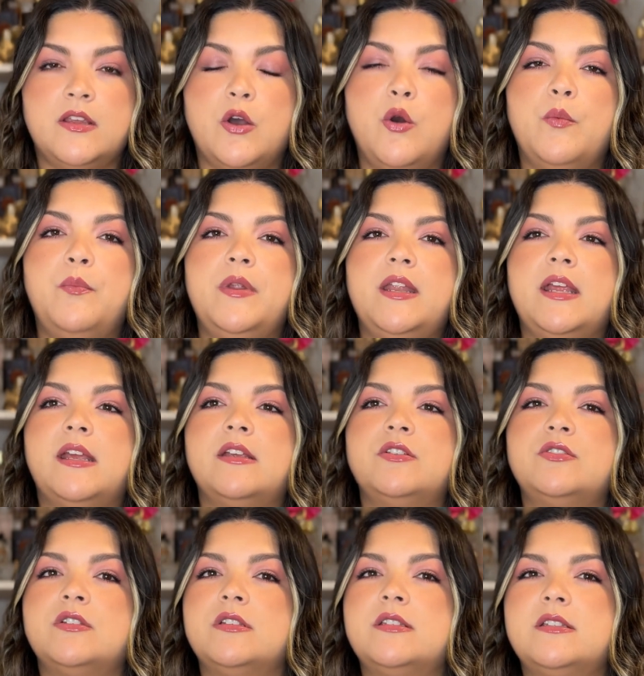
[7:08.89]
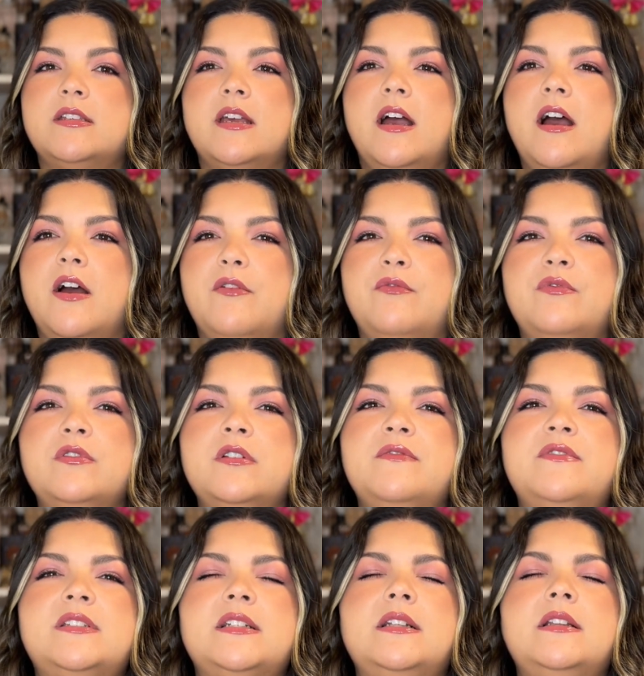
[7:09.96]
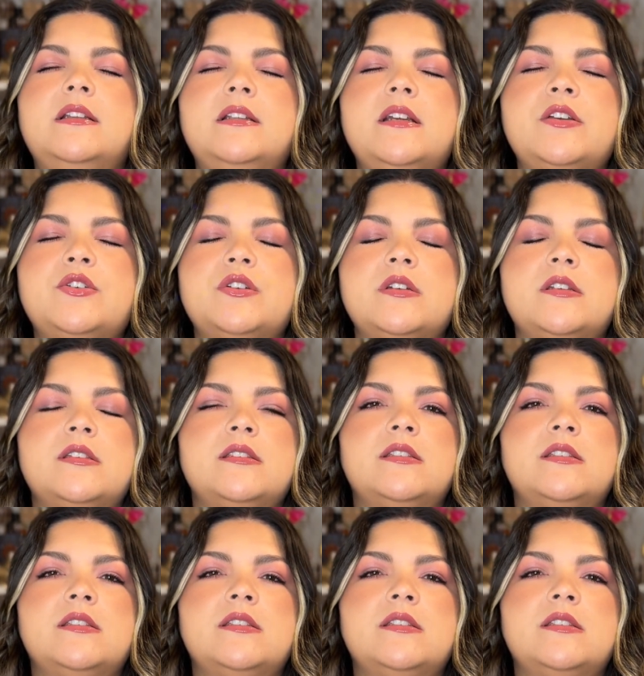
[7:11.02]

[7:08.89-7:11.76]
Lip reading: The opening is just full of delicious,